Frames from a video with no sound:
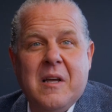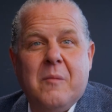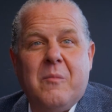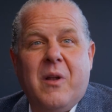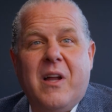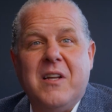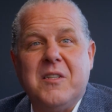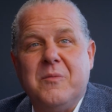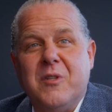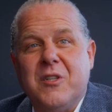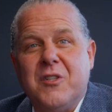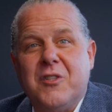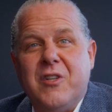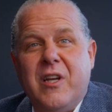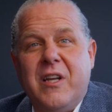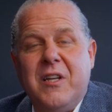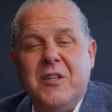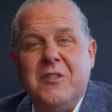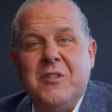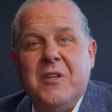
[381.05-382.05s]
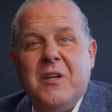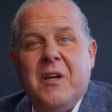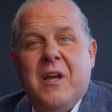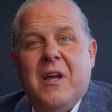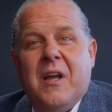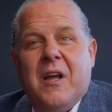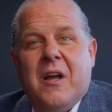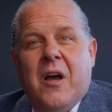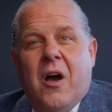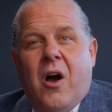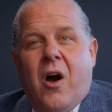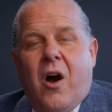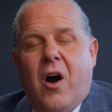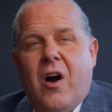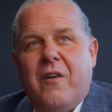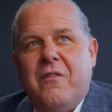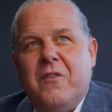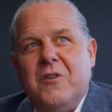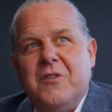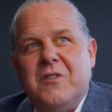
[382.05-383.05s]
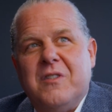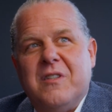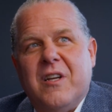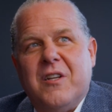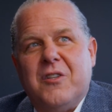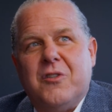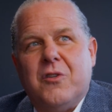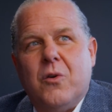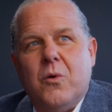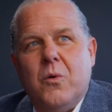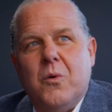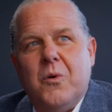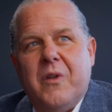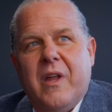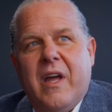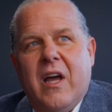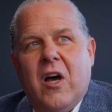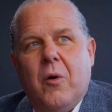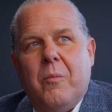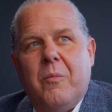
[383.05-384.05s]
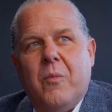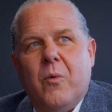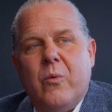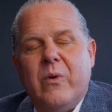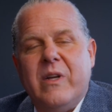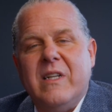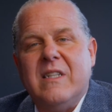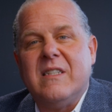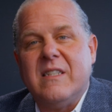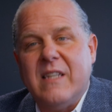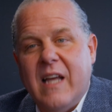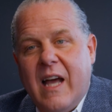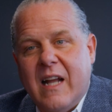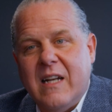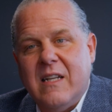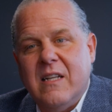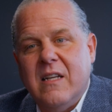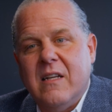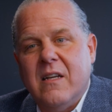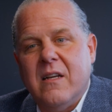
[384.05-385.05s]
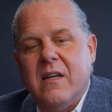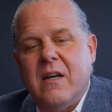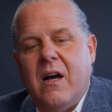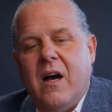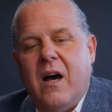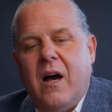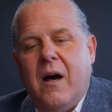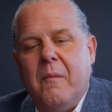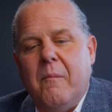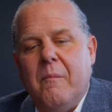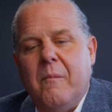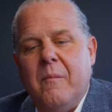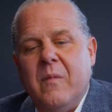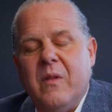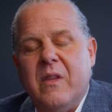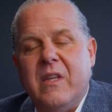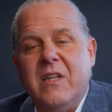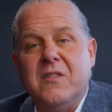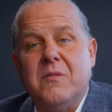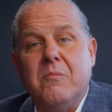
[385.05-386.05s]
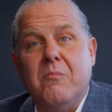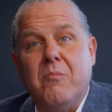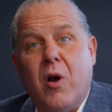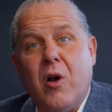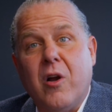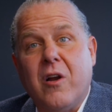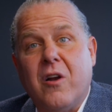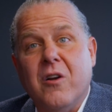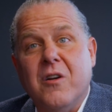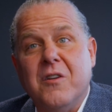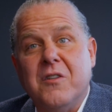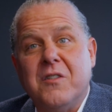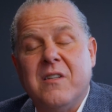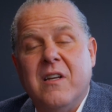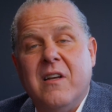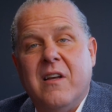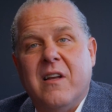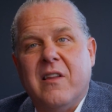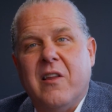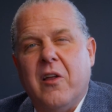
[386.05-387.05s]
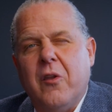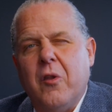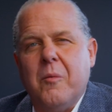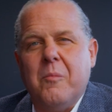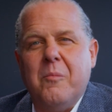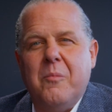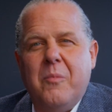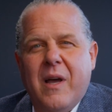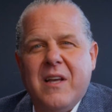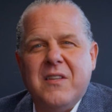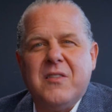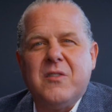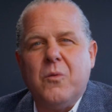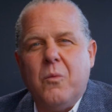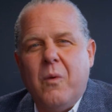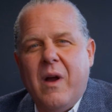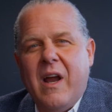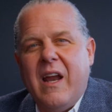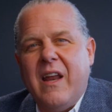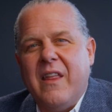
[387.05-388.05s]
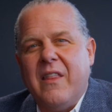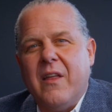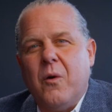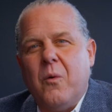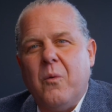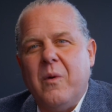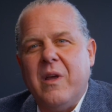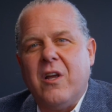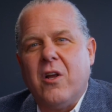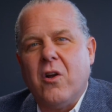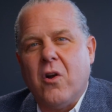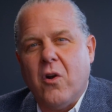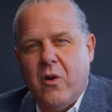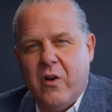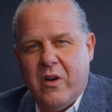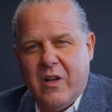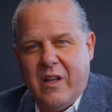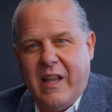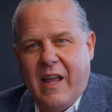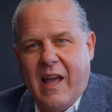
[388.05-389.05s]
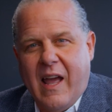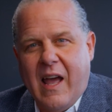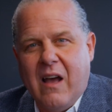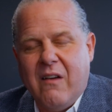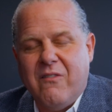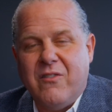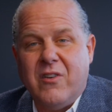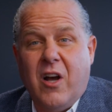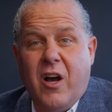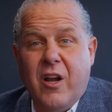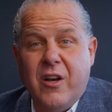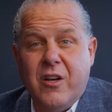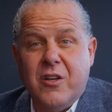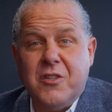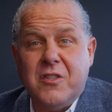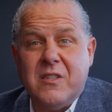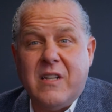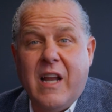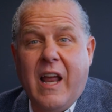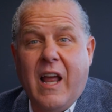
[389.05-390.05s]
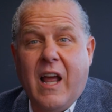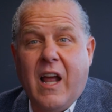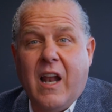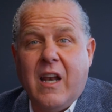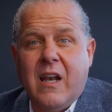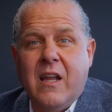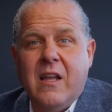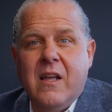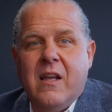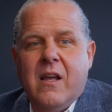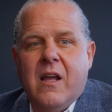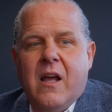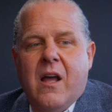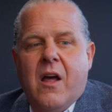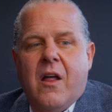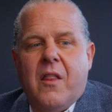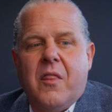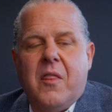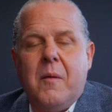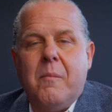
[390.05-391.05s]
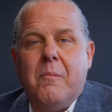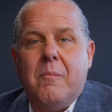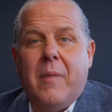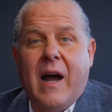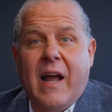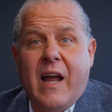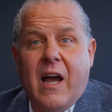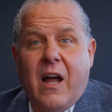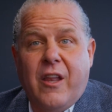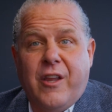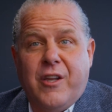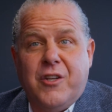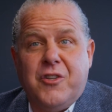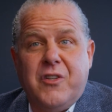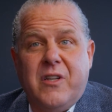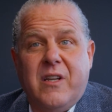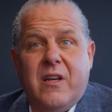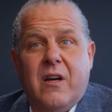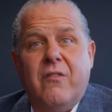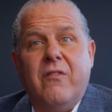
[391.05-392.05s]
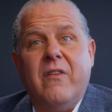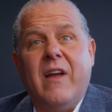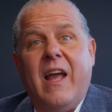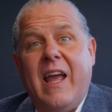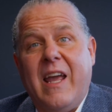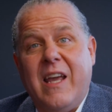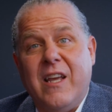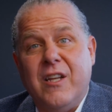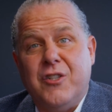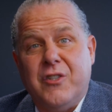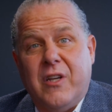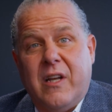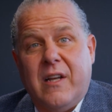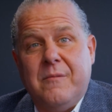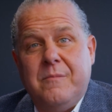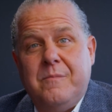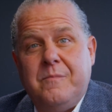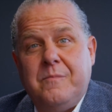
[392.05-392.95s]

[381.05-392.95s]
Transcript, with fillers: Plasma exchange offers a tool to help reset um, these markers are the best way that we currently have to understand the biology of aging.